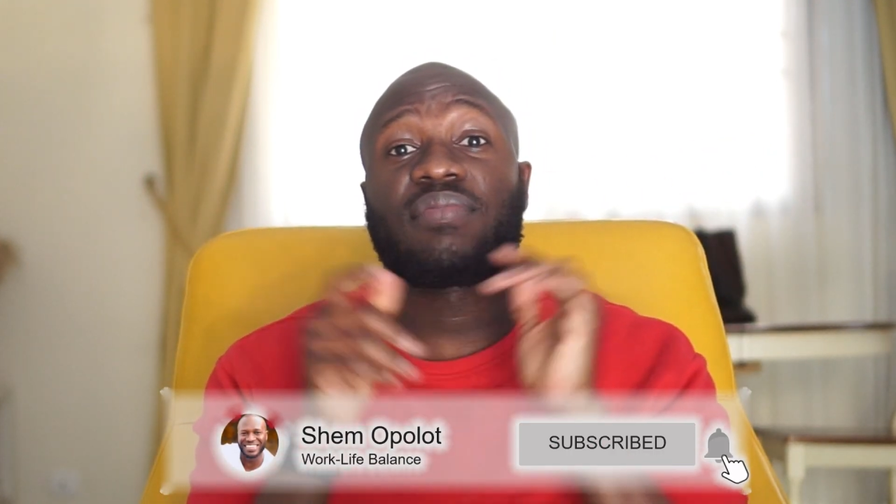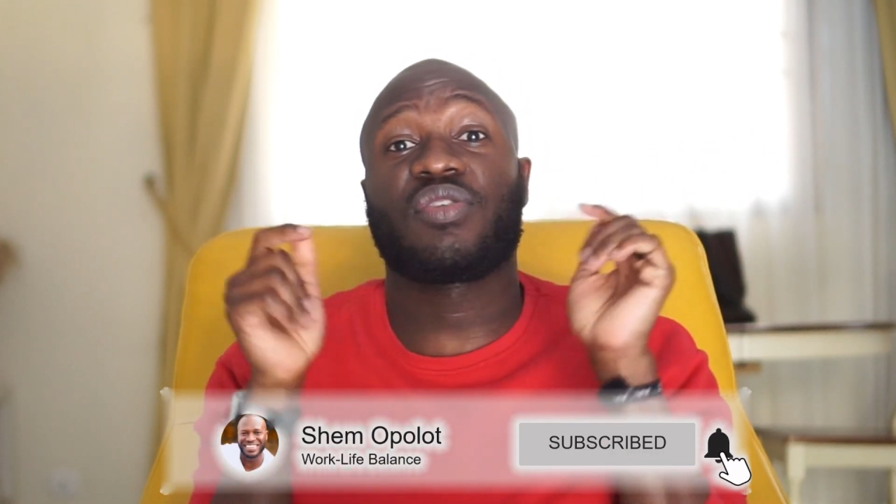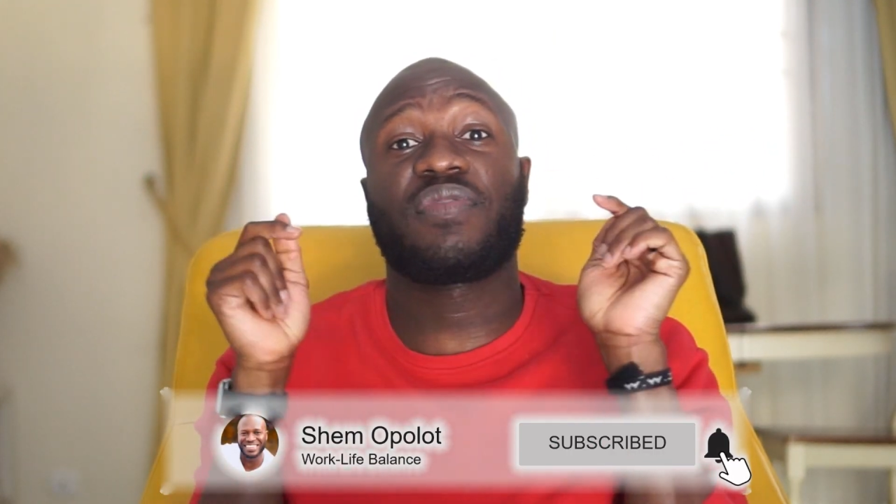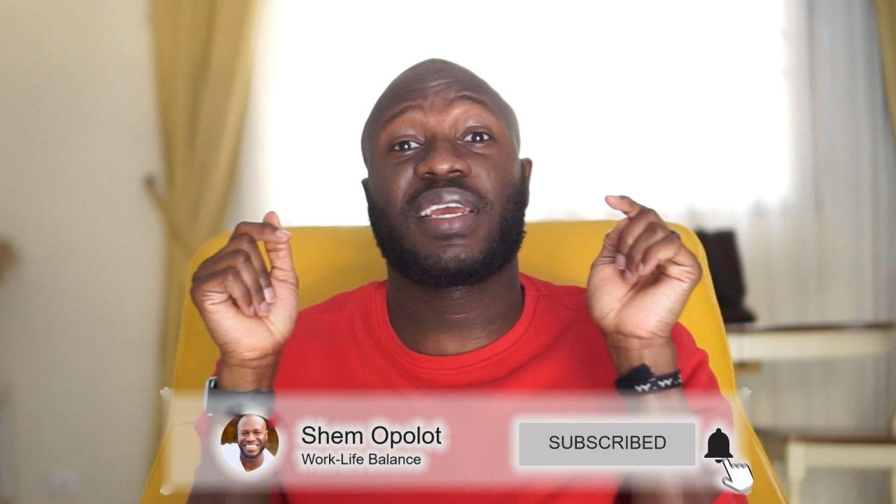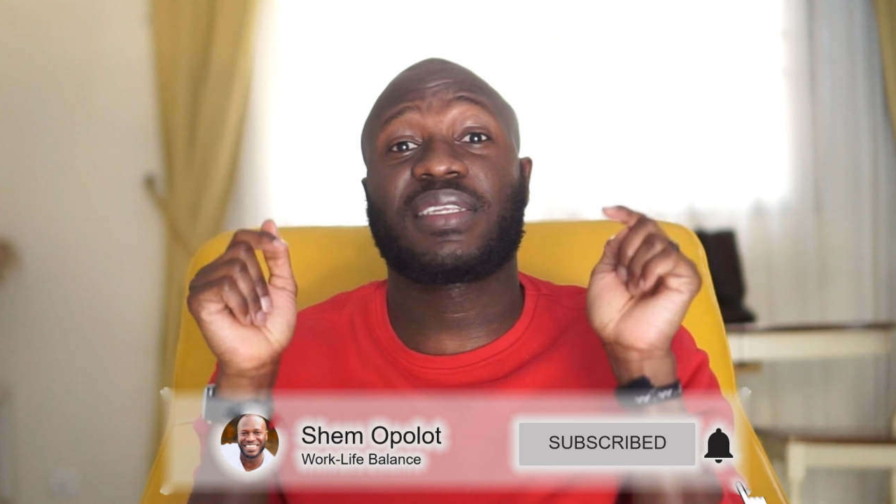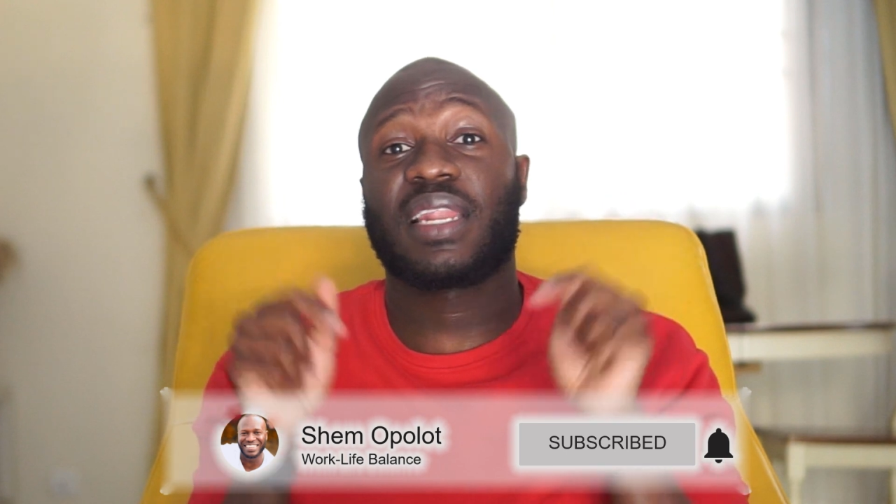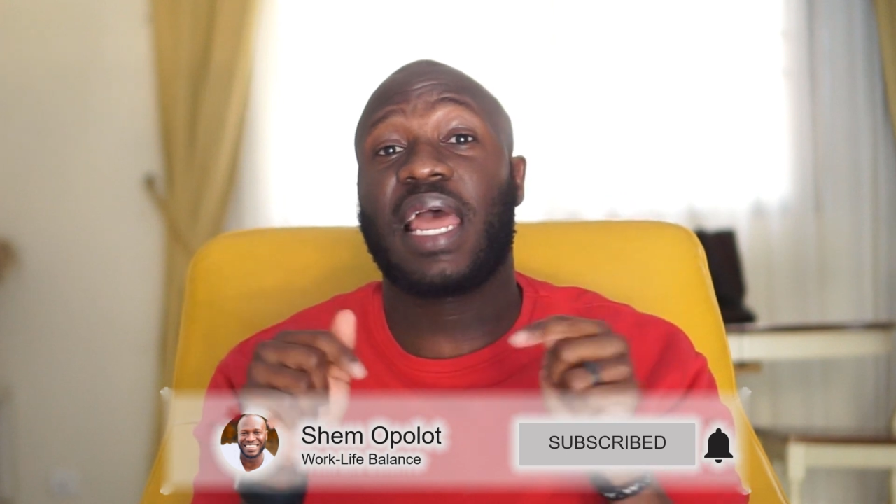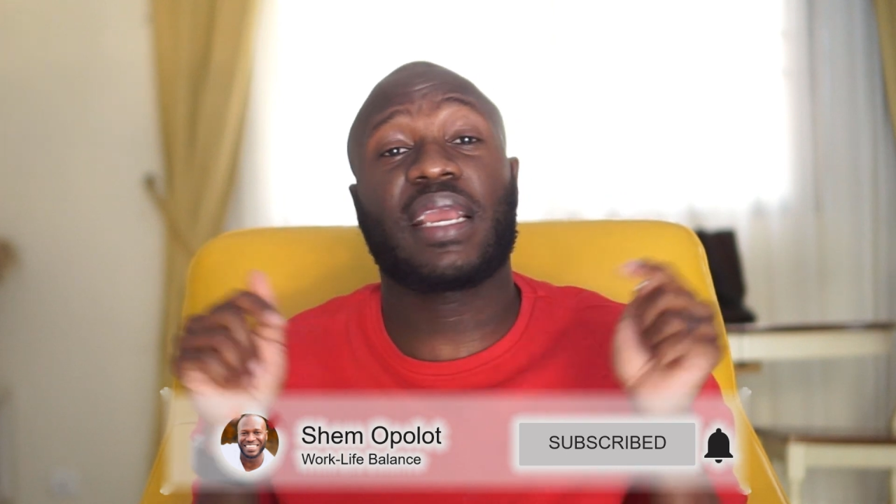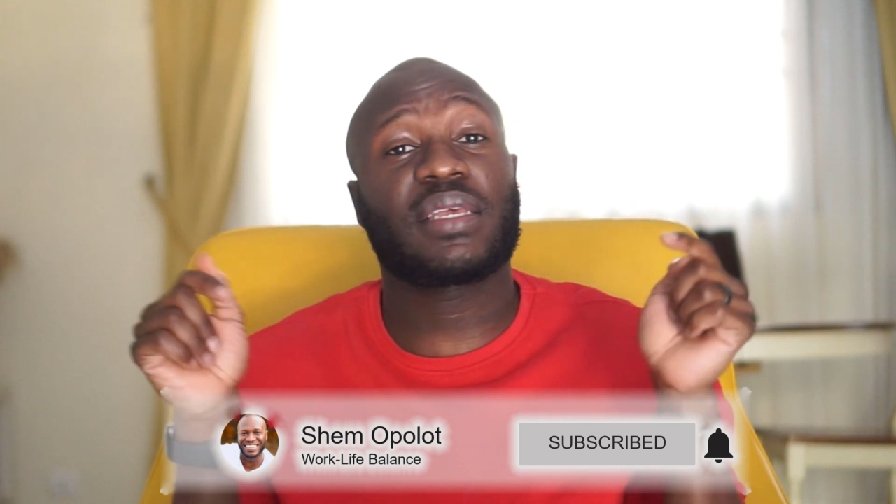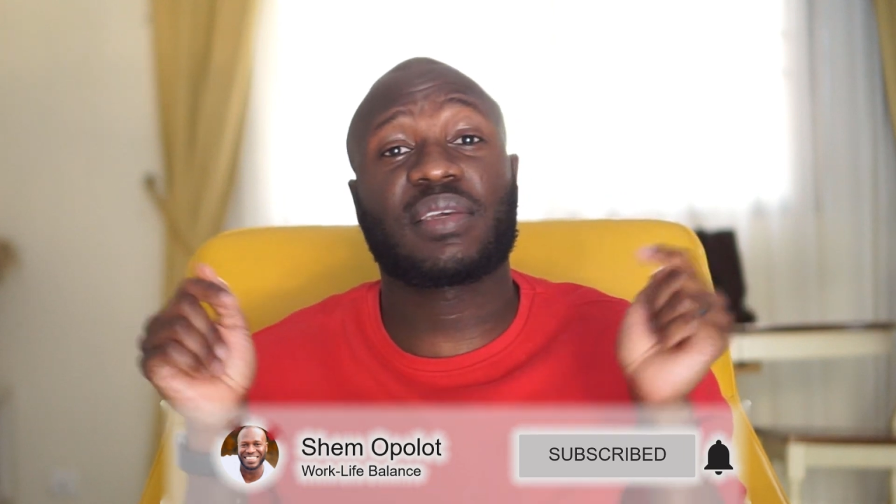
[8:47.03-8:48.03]
Don't forget to
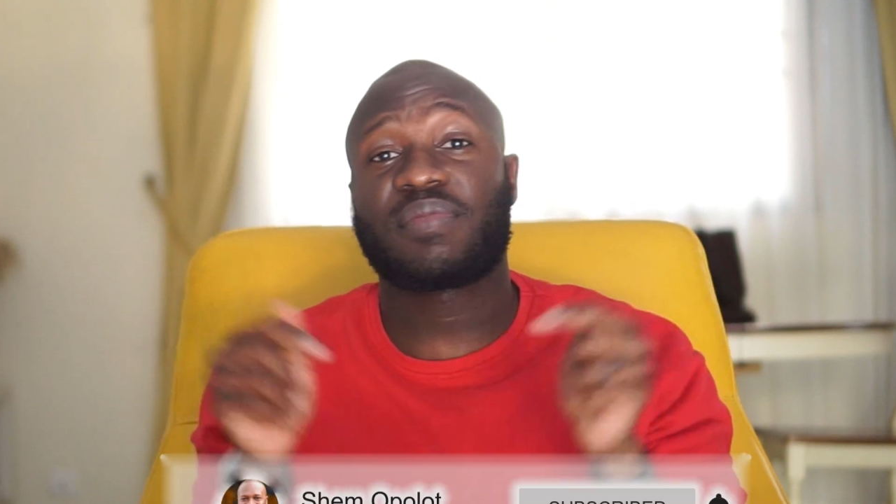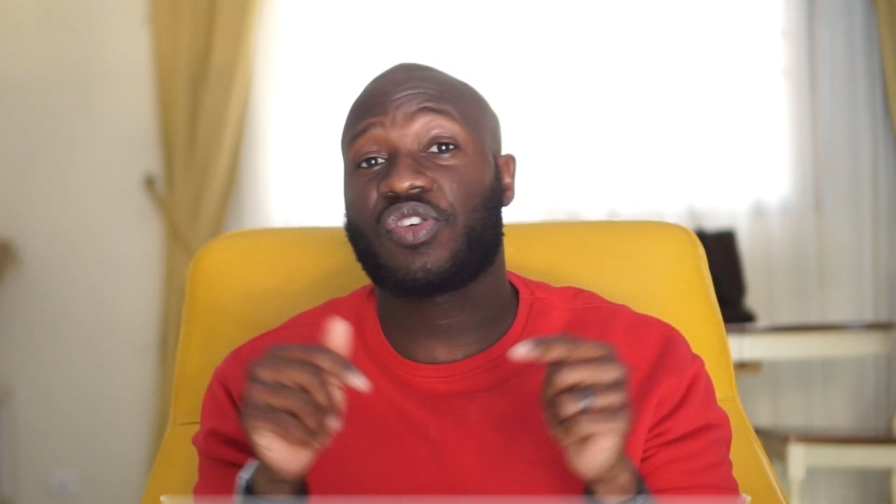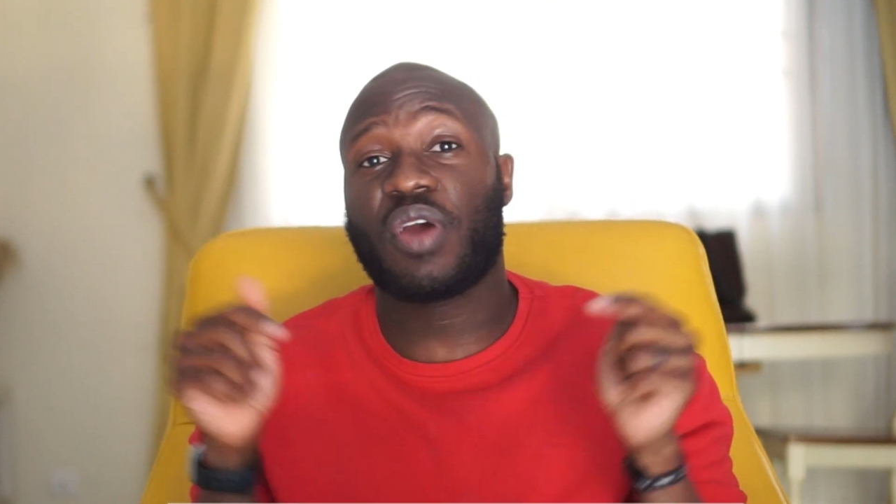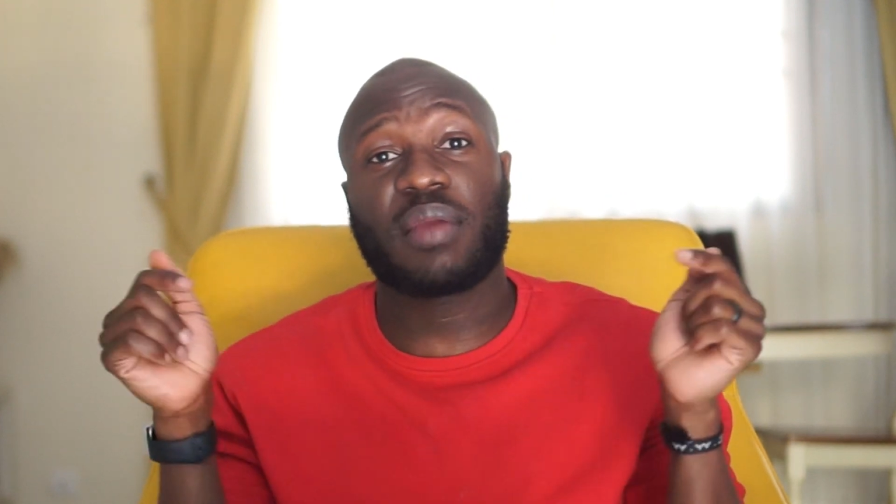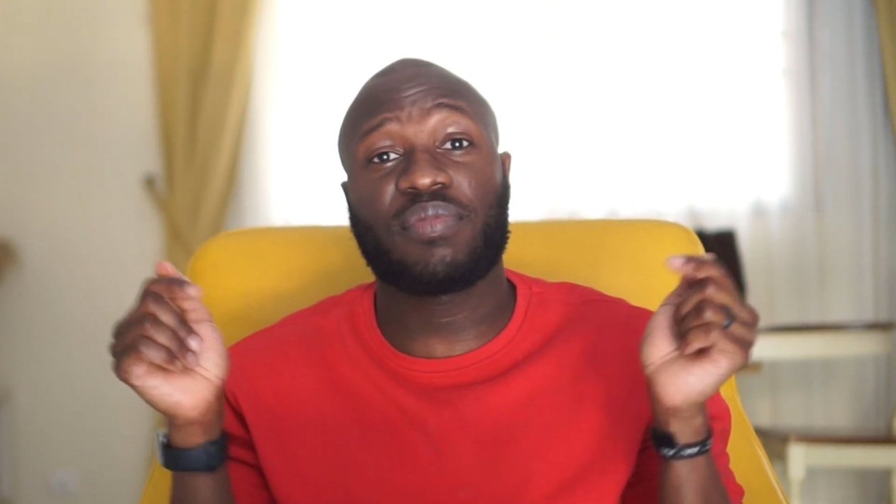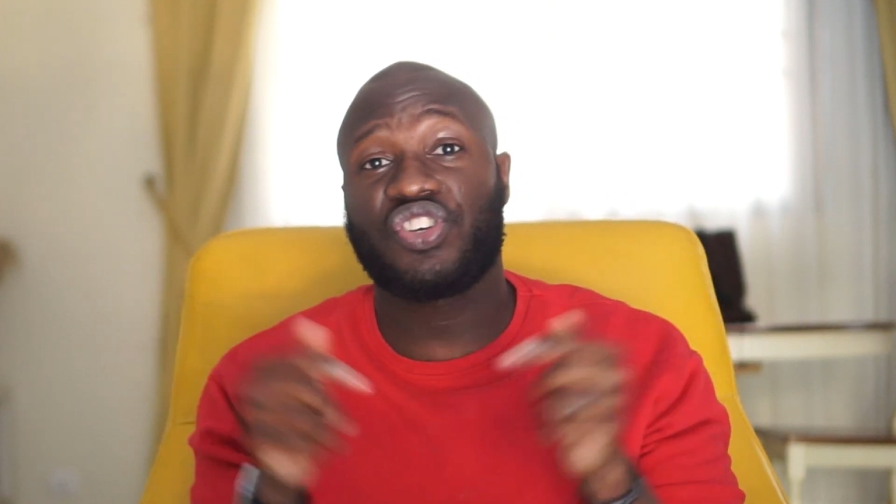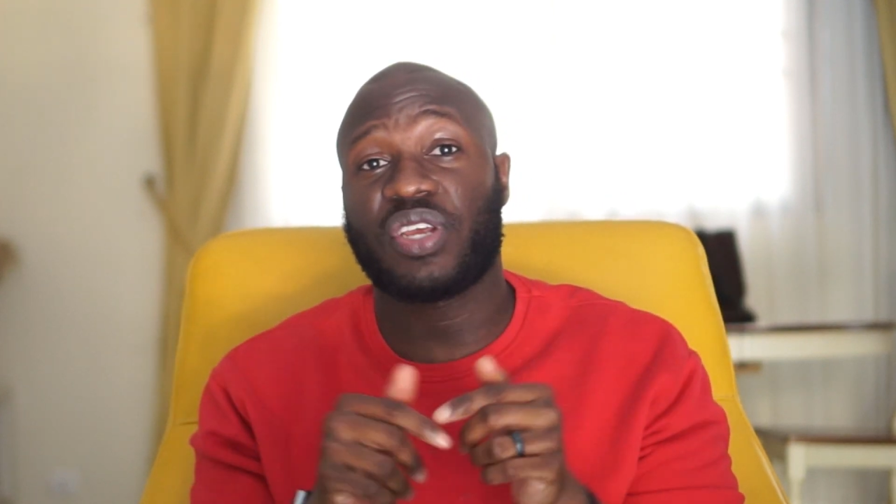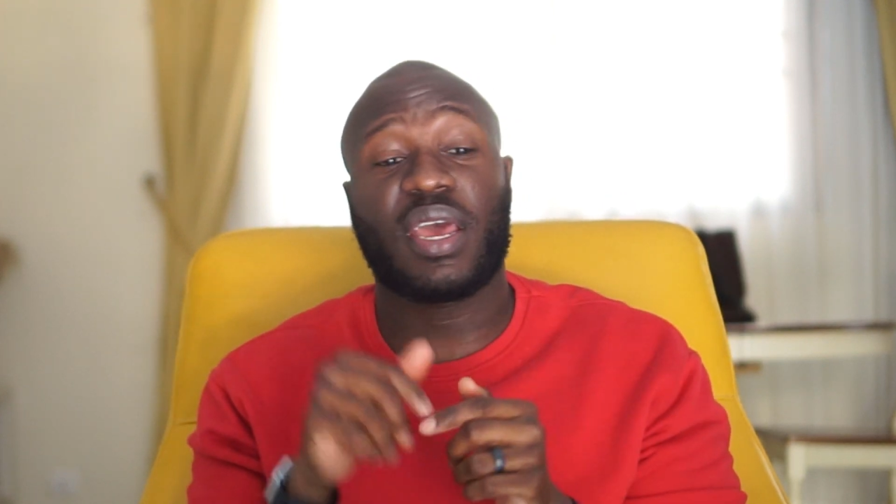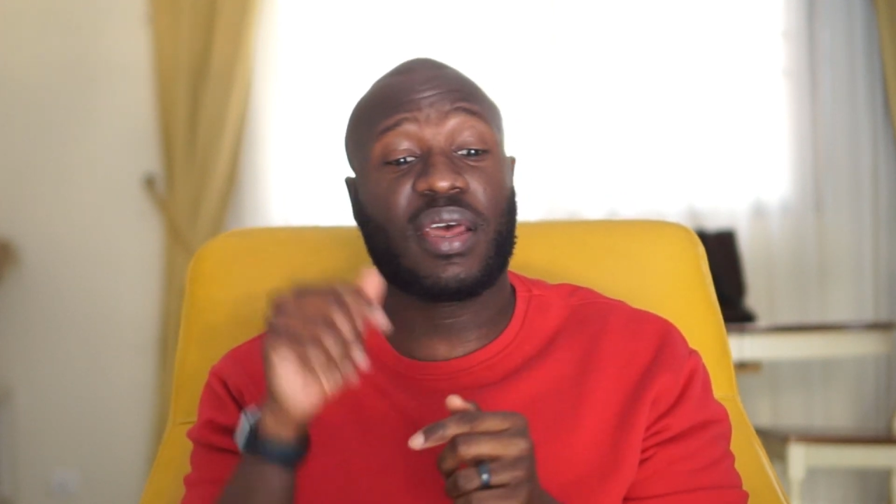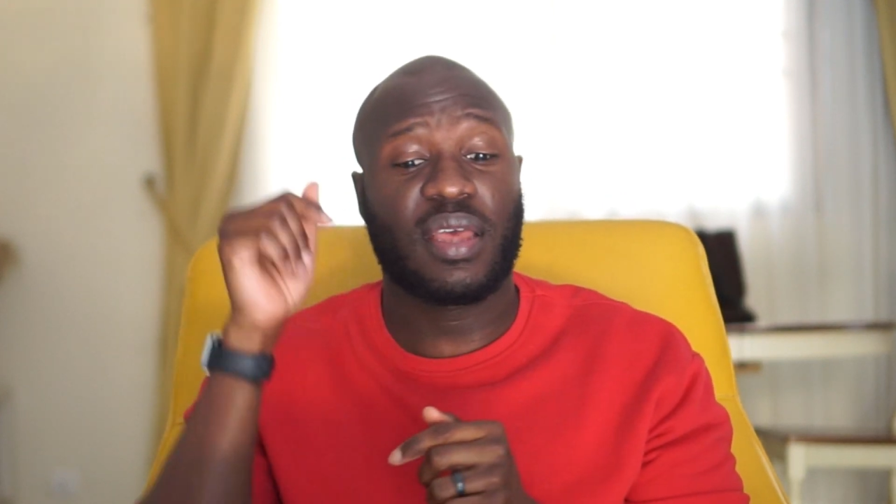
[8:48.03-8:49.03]
like, subscribe,
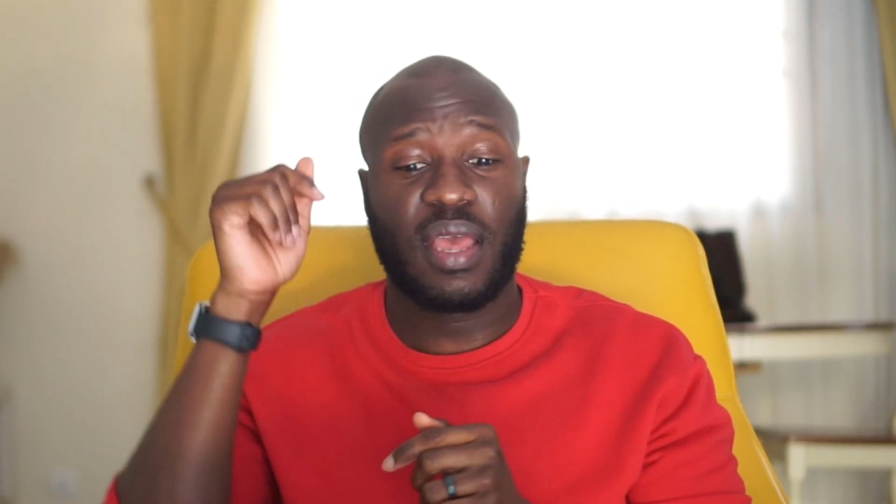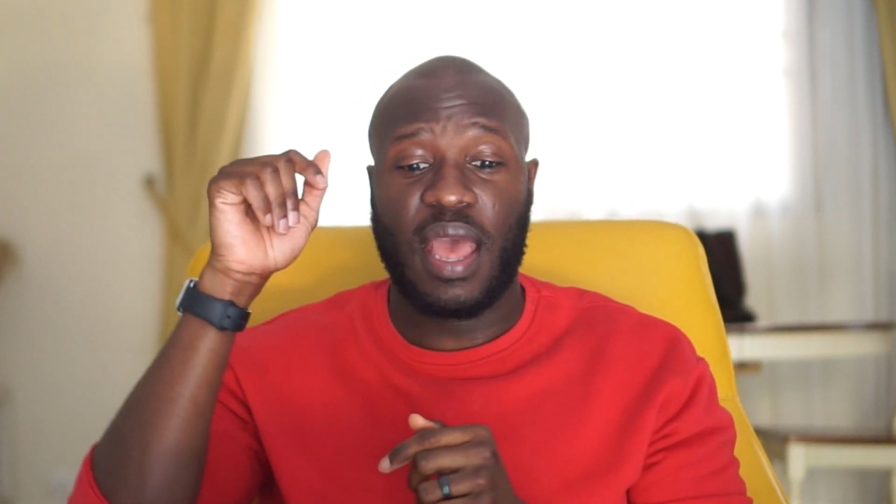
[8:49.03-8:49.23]
share.